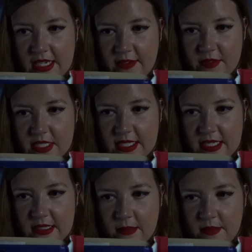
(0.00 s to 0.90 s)
He'd have
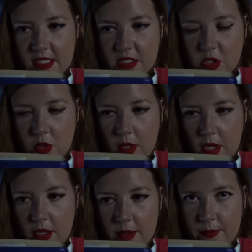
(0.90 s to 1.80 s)
to say something to
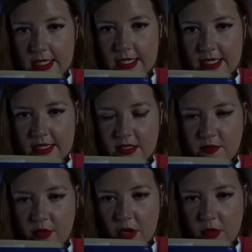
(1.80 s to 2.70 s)
her. He
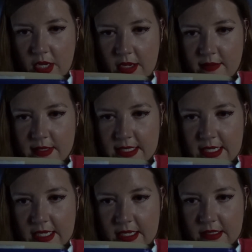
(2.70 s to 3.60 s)
cleared his throat
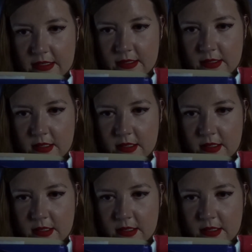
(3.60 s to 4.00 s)
nervously.